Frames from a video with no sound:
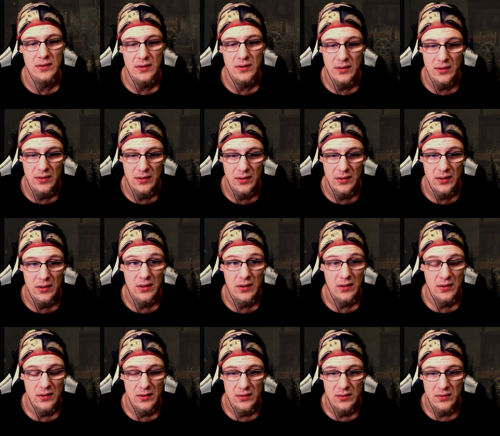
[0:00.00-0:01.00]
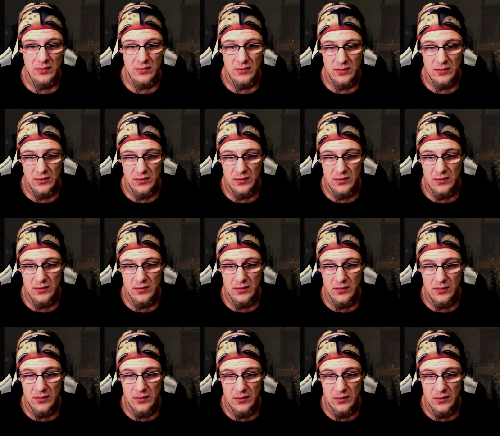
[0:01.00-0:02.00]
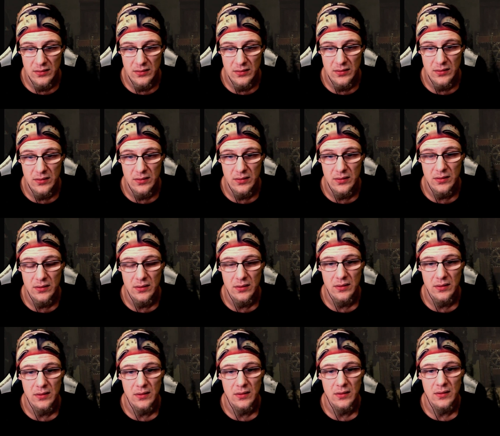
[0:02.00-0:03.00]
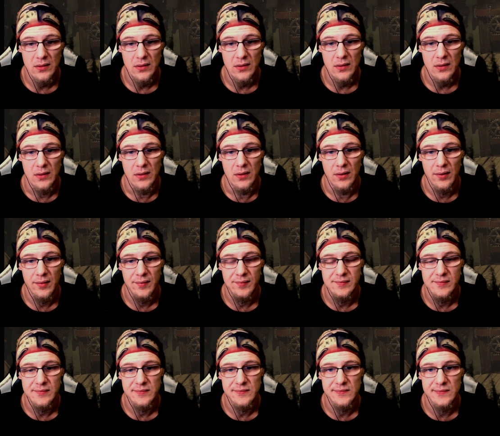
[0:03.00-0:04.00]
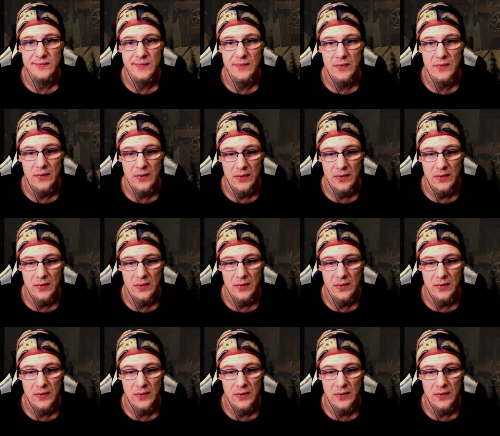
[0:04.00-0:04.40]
No one is speaking in this clip.